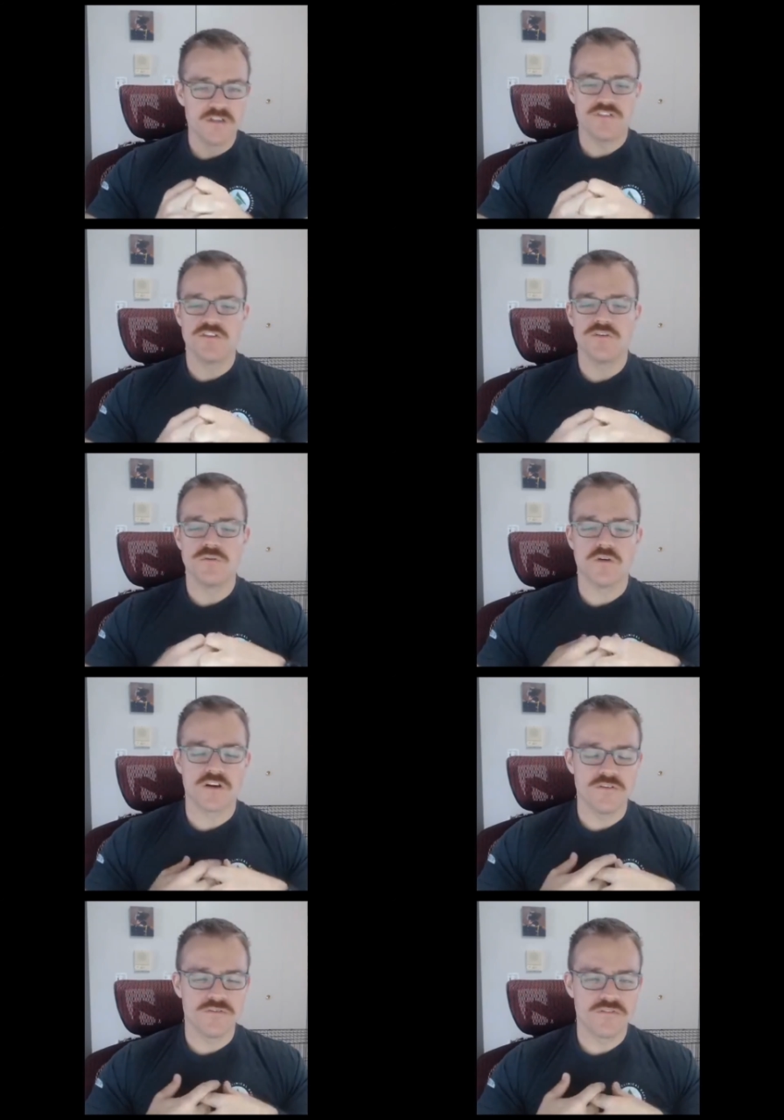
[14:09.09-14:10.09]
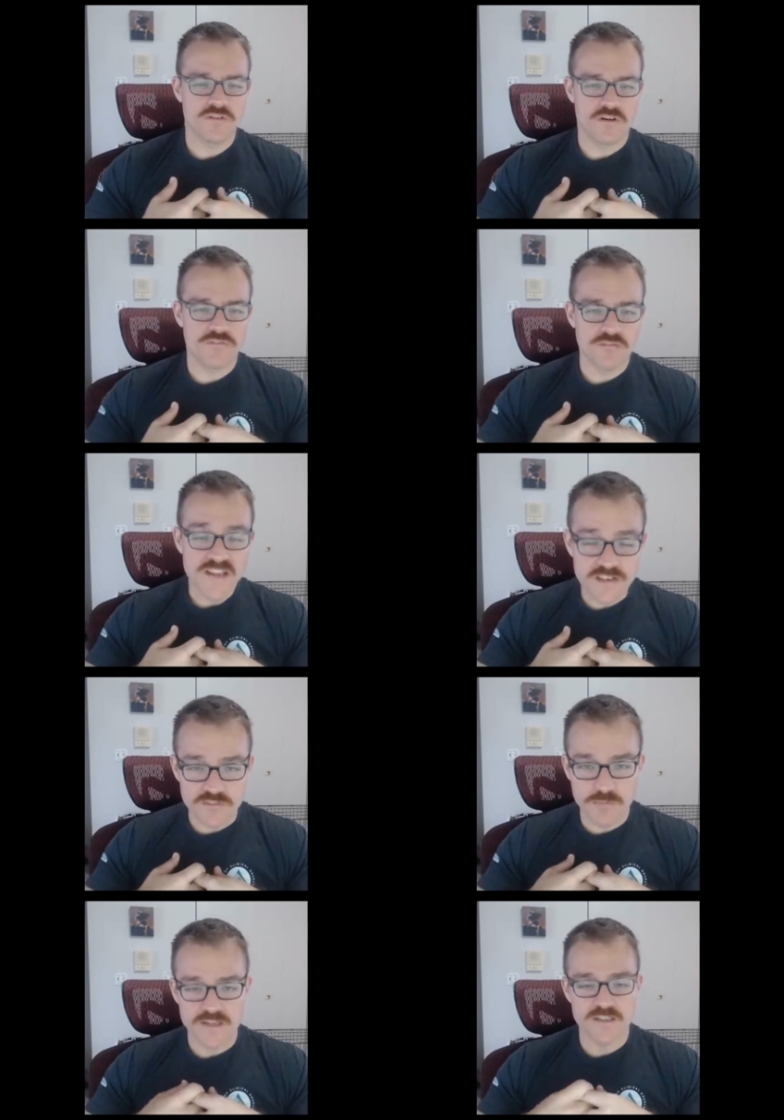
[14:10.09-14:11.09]
Do you are you afraid
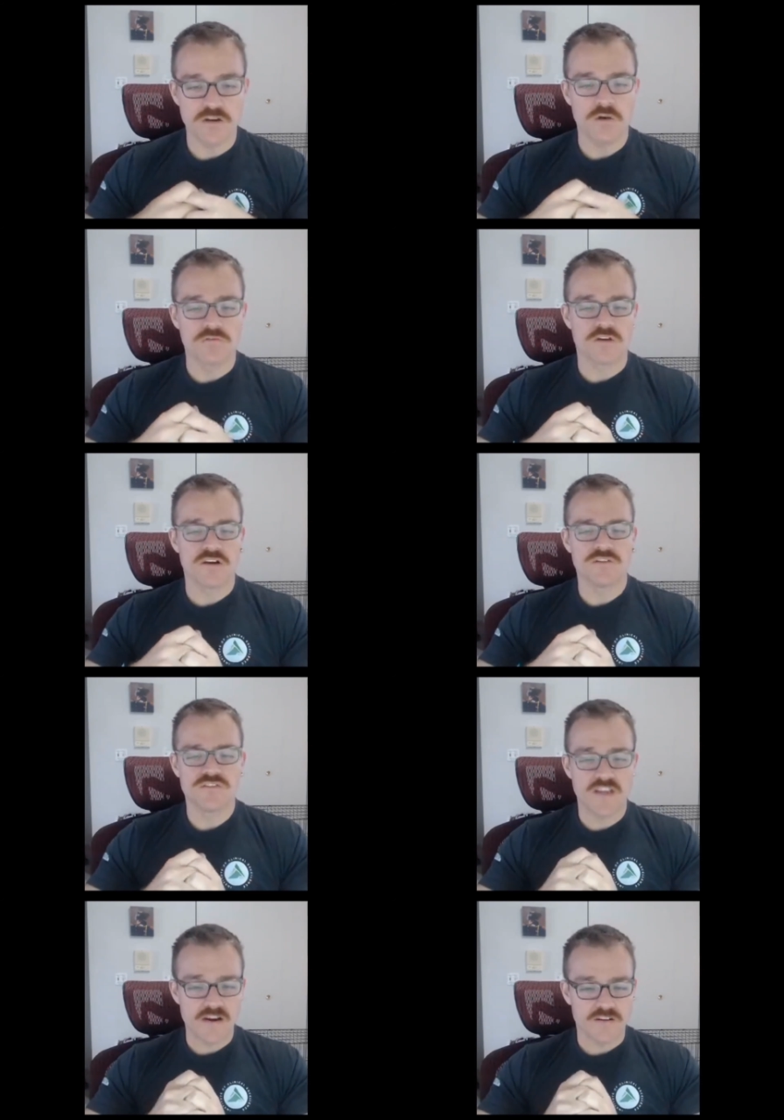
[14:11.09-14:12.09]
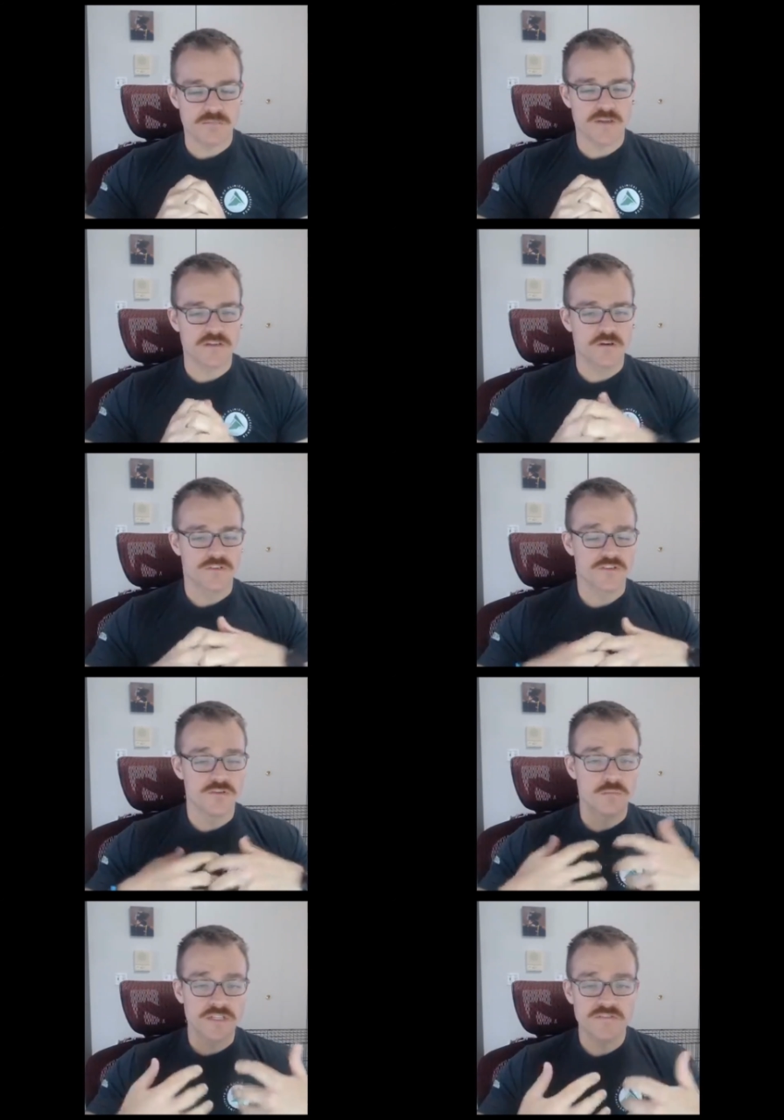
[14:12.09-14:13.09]
of bending over? Are you scared of bending over? Do
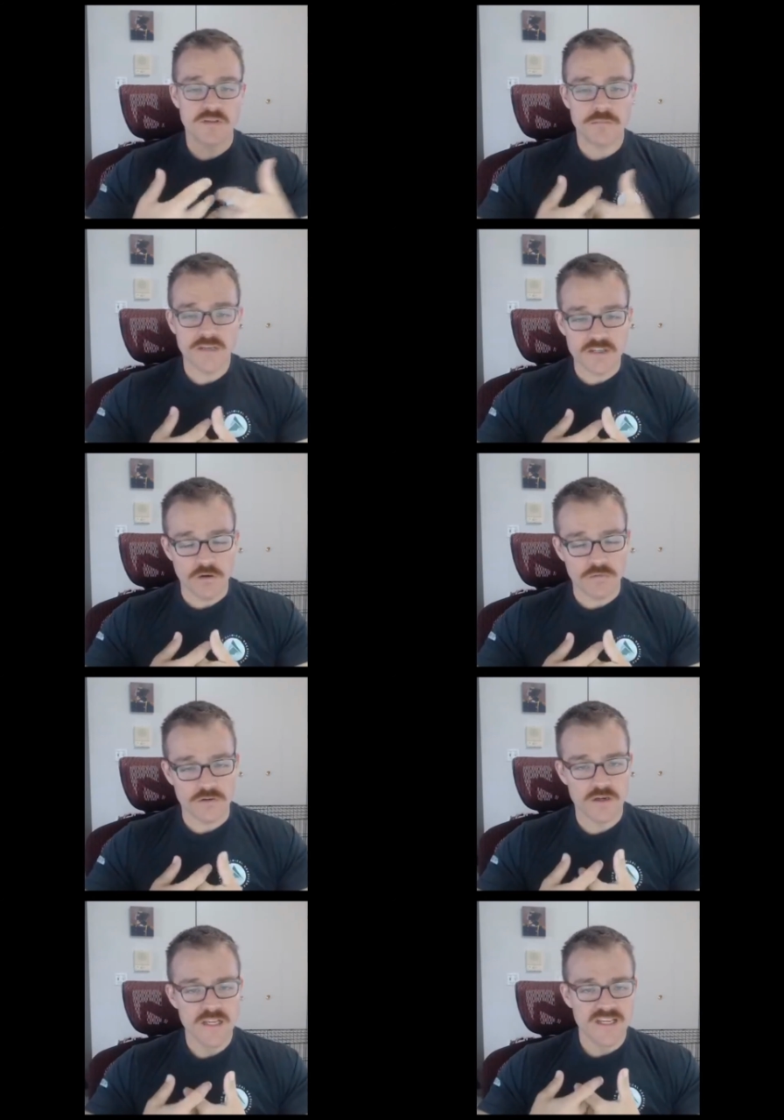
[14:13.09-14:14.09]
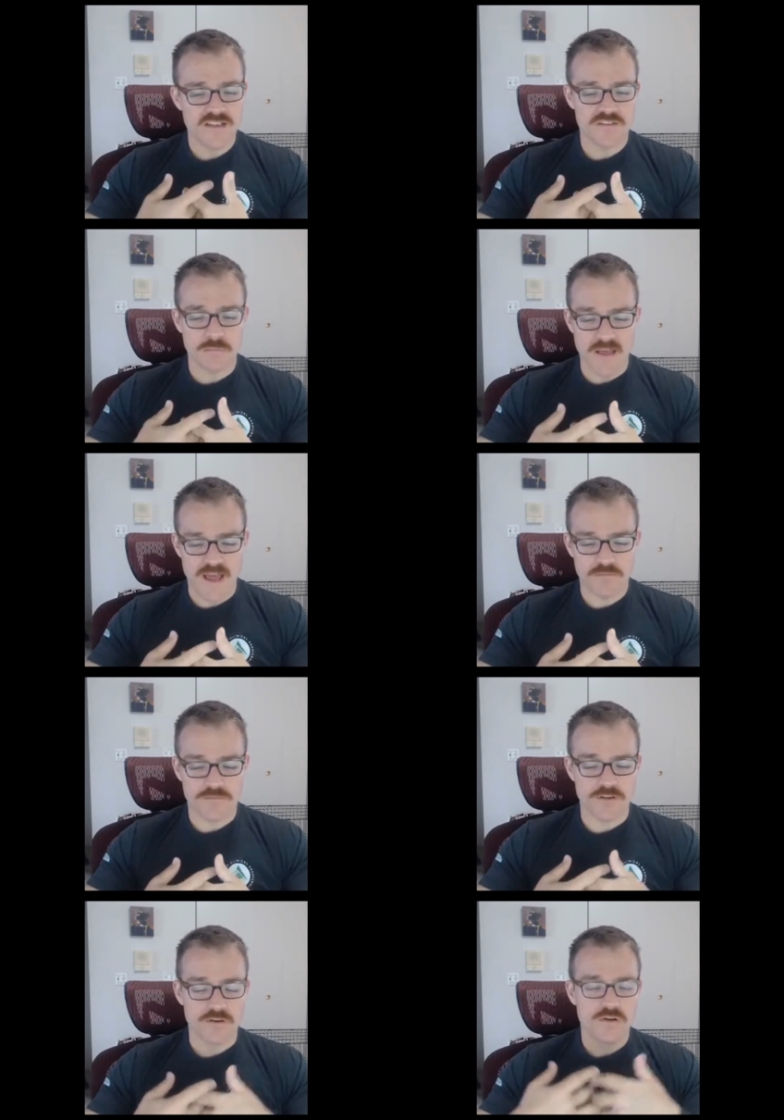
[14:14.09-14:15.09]
you believe that bending over is bad for you?